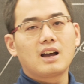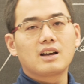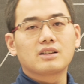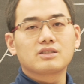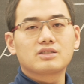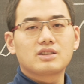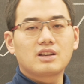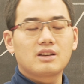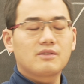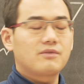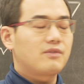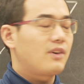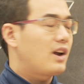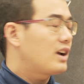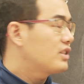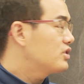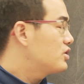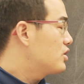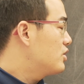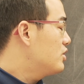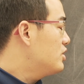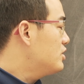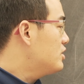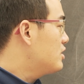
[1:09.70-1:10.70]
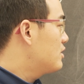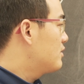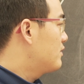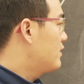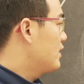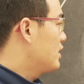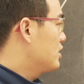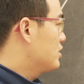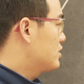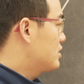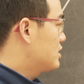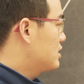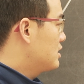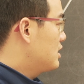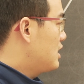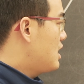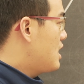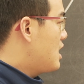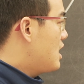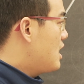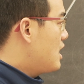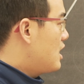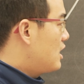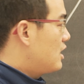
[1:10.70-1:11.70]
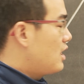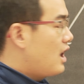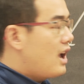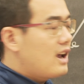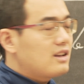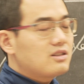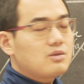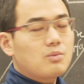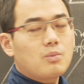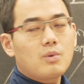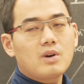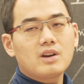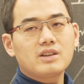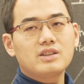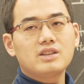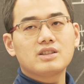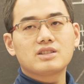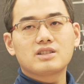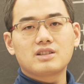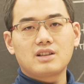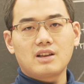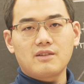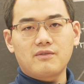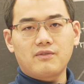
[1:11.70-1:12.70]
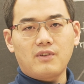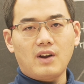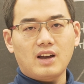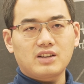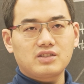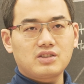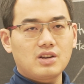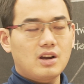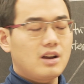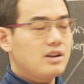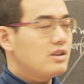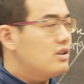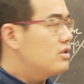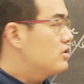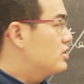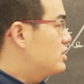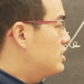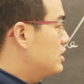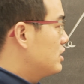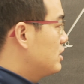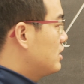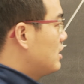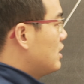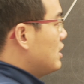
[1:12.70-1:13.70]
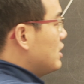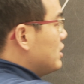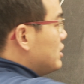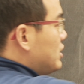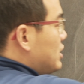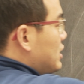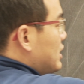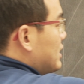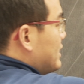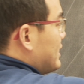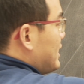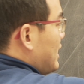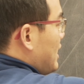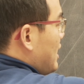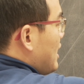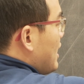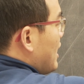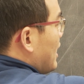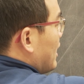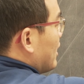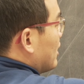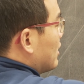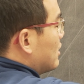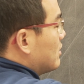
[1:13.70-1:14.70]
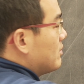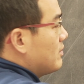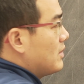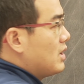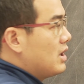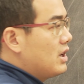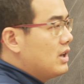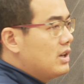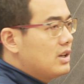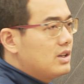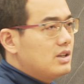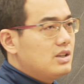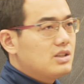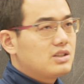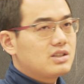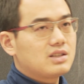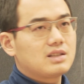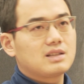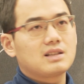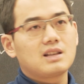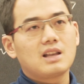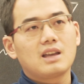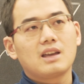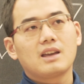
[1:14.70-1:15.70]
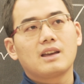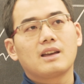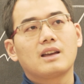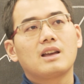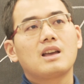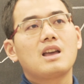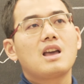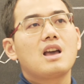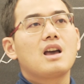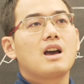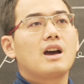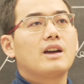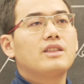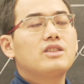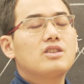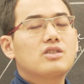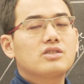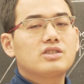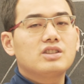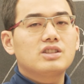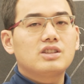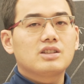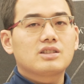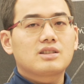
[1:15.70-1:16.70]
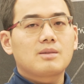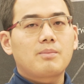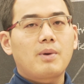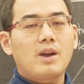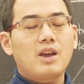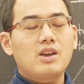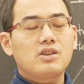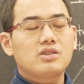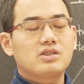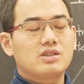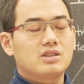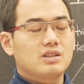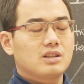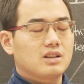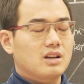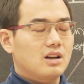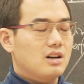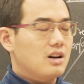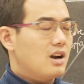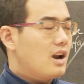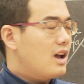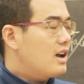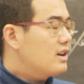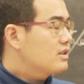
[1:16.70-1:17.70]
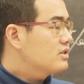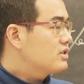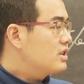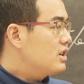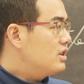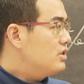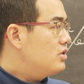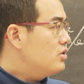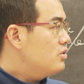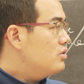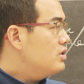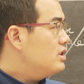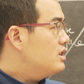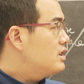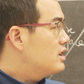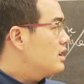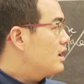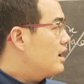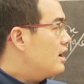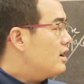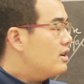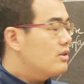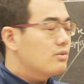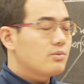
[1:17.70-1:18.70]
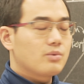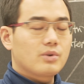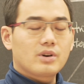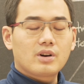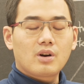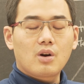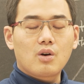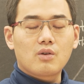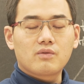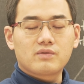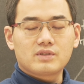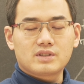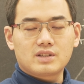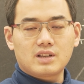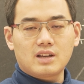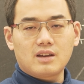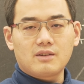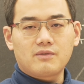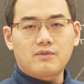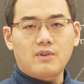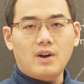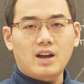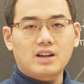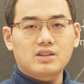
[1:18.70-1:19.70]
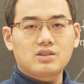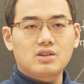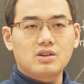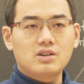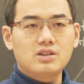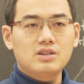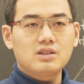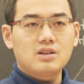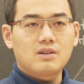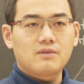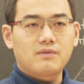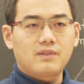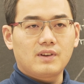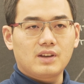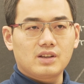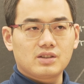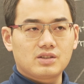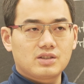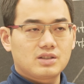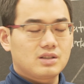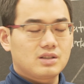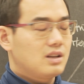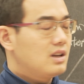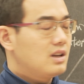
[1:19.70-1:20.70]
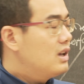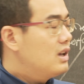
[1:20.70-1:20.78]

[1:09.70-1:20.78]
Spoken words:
on the fracture interface. The other one is the fracture energy, GC here. It's the energy dissipation along the unit area of the fracture interface.